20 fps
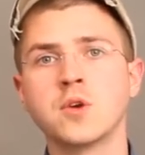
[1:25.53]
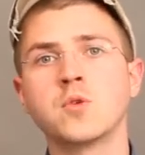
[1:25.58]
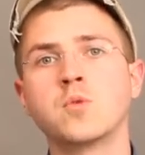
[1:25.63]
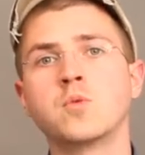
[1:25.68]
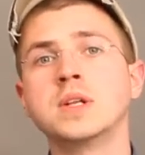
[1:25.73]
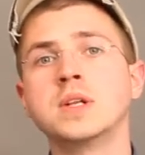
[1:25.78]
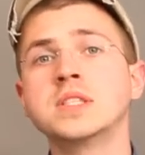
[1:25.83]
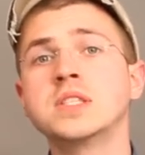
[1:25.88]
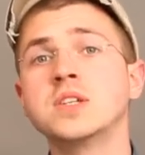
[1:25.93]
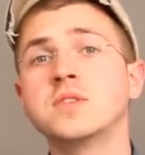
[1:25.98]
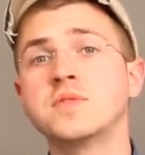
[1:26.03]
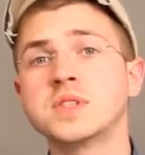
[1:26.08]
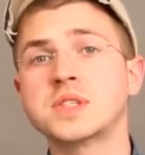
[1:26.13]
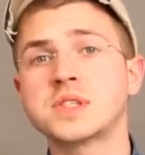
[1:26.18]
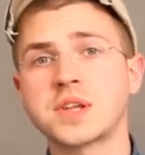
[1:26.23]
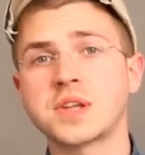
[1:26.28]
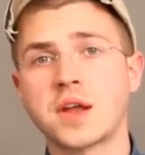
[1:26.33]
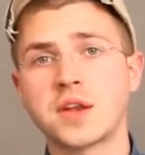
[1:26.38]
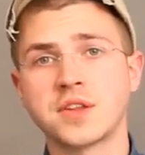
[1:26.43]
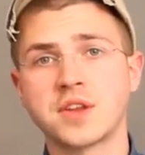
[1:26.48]
Once you've
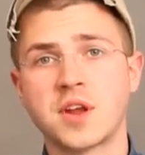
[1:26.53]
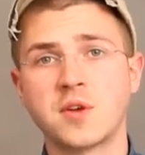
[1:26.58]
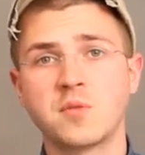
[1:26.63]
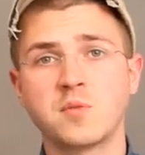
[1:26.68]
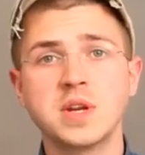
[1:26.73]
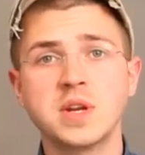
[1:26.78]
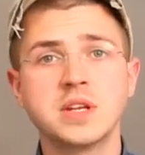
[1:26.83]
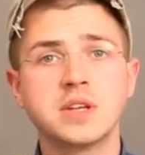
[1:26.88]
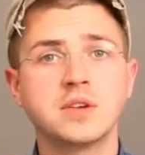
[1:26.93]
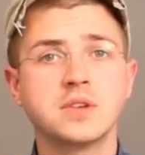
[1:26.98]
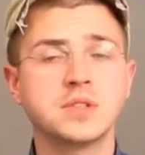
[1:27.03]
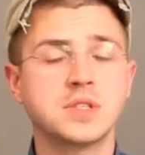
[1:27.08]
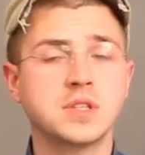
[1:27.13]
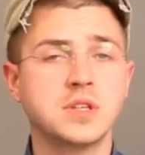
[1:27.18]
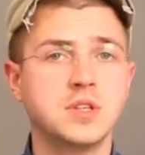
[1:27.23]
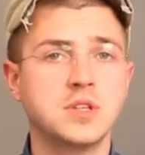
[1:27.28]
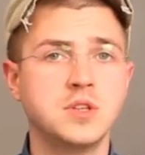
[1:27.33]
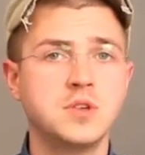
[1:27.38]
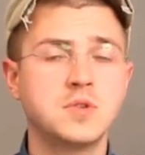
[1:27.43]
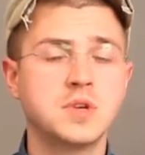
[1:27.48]
installed it on Windows,
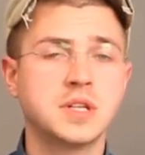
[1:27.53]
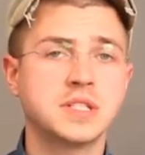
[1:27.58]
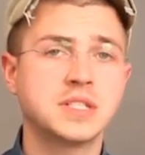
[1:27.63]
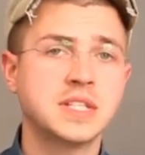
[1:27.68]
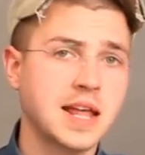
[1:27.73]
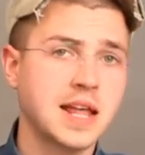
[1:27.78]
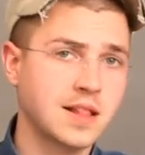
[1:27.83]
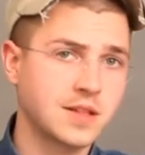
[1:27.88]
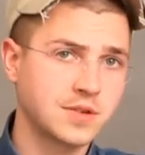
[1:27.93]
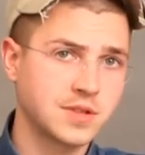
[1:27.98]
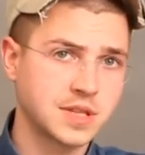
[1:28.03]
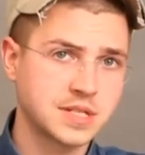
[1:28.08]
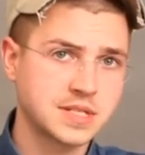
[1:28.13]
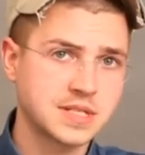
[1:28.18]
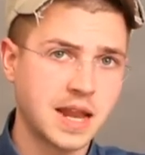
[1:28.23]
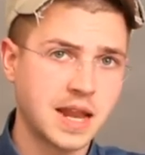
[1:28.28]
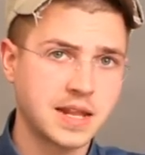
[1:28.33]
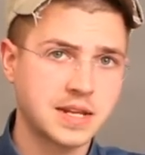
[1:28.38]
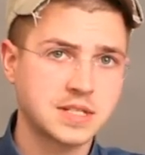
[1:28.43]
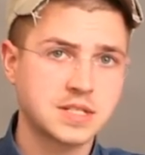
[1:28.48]
you can tailor the
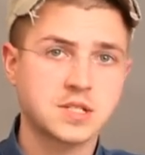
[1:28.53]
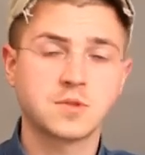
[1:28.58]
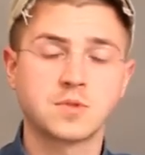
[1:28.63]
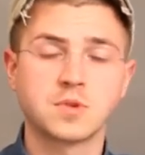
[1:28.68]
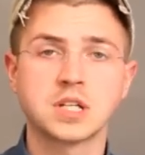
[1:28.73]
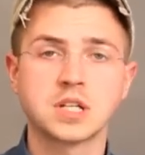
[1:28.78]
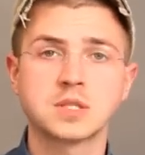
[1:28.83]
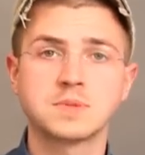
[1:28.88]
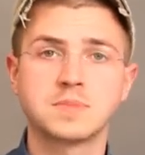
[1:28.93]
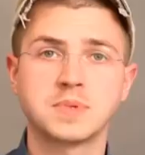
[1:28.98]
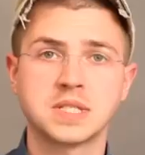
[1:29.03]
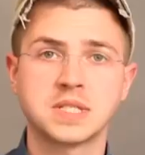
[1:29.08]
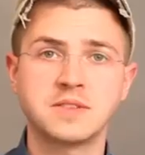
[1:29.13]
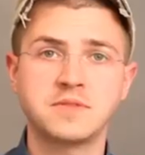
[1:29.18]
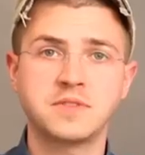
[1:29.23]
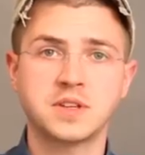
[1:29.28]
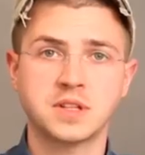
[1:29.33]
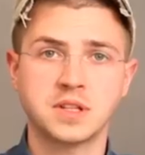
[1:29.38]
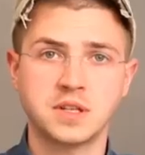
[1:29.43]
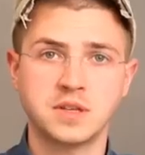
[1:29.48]
settings to work
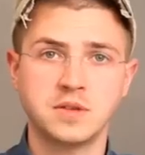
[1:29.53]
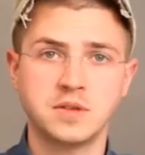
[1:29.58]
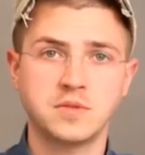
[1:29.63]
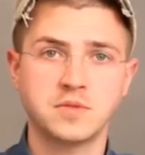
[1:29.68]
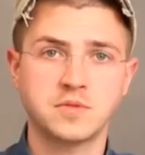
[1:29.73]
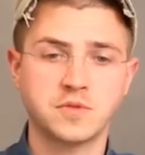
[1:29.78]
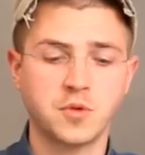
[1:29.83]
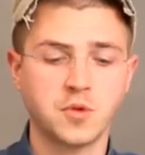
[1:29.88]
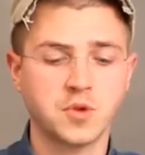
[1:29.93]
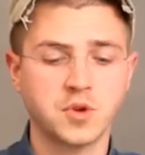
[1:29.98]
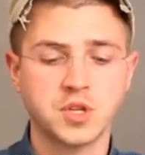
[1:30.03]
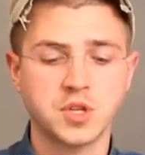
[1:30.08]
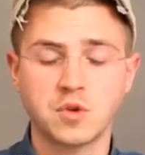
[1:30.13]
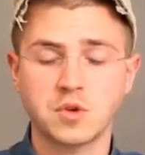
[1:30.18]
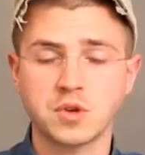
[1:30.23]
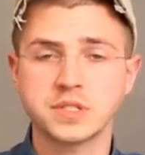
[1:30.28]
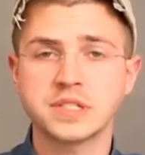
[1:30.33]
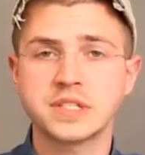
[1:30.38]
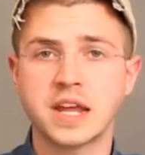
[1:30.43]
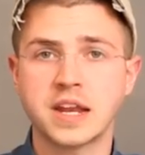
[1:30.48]
specifically for your
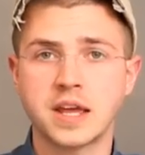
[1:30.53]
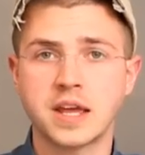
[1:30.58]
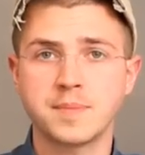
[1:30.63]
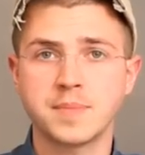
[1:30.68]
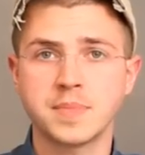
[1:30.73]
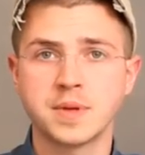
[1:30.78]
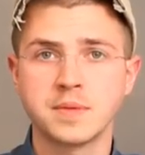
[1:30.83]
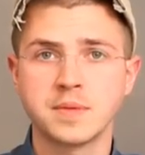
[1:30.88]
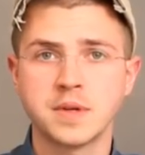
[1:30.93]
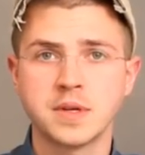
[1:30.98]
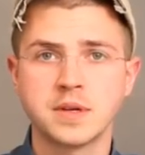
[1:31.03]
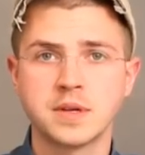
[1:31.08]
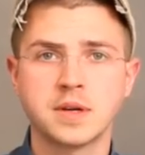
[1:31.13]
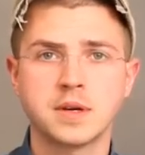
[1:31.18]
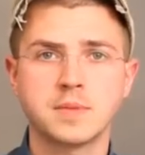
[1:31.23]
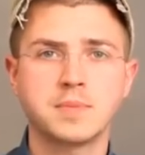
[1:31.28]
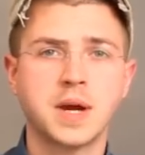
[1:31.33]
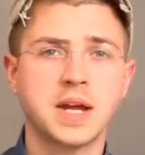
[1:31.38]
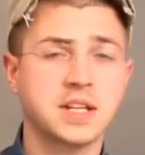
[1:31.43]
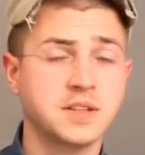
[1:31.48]
setup.
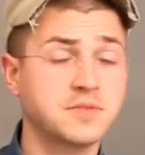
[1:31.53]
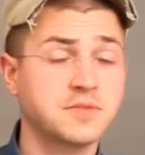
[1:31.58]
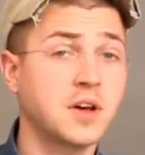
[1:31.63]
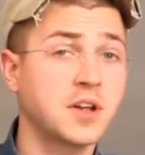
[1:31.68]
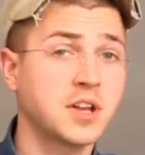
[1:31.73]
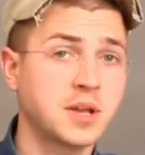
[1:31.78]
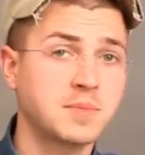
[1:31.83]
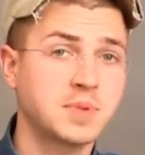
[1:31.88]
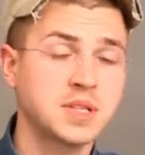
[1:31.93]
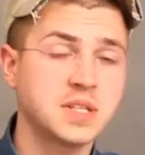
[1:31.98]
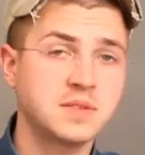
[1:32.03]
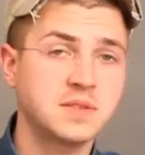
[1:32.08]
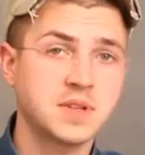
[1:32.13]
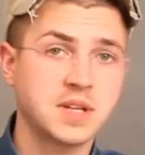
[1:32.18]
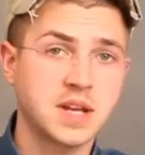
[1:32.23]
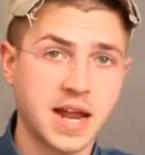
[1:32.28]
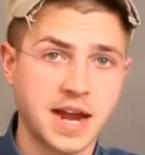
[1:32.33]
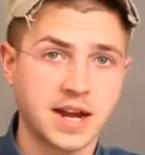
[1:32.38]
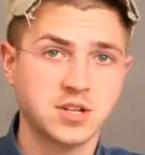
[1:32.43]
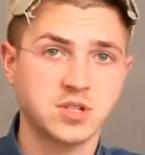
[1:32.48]
By default, I believe
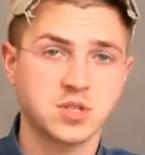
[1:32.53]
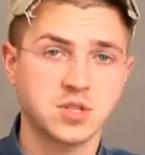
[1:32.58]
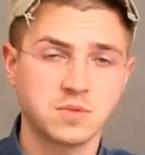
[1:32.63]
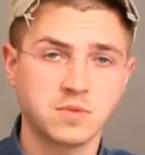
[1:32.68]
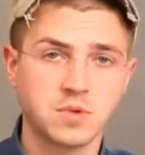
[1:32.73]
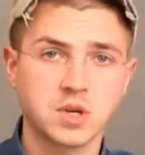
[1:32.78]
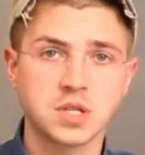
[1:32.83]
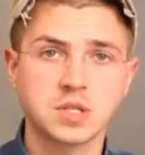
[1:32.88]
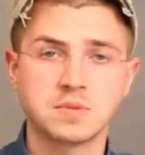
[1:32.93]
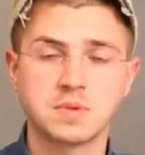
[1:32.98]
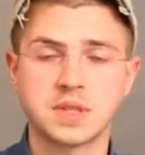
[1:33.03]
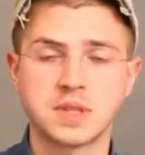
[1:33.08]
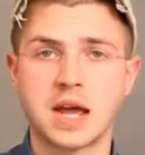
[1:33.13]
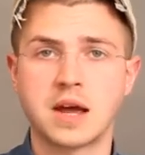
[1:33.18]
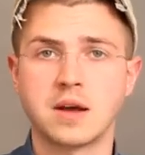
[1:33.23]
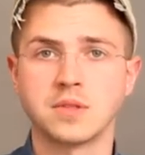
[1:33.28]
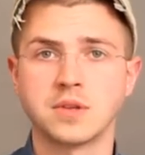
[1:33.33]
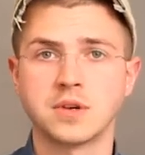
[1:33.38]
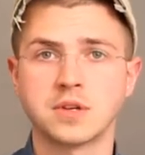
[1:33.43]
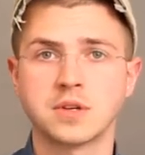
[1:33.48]
it actually works with
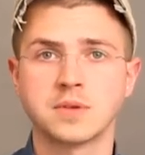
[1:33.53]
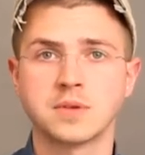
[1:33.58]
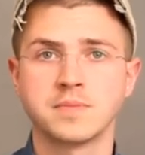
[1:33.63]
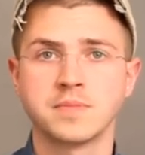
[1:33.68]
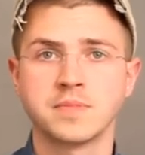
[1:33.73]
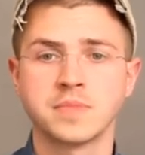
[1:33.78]
Outlook.